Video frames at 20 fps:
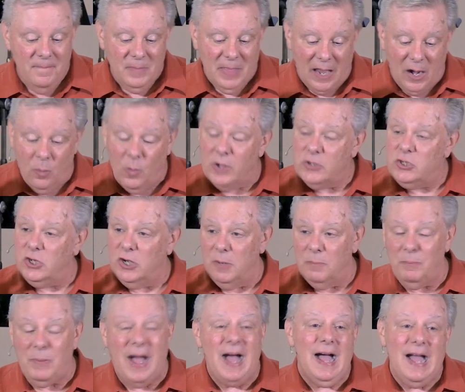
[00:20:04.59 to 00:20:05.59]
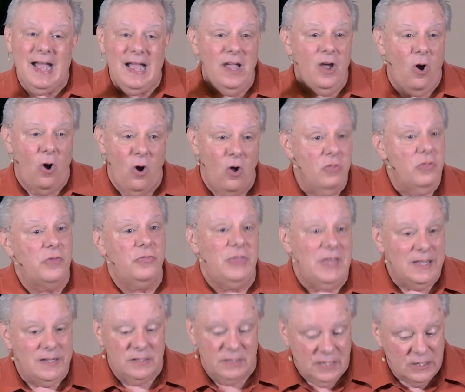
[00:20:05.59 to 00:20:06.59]
and I want you to buy all the
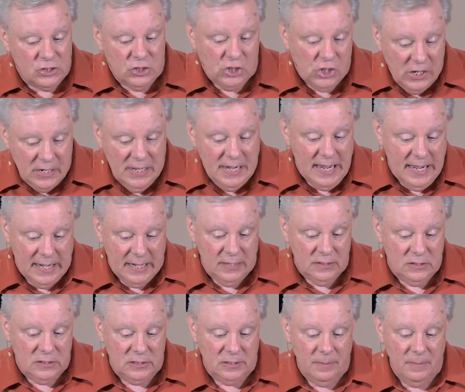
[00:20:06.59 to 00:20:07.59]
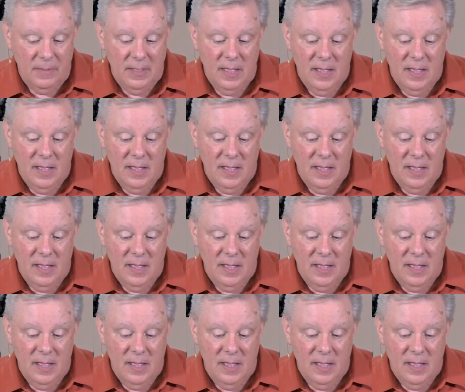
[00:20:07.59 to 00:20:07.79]
things that she needs,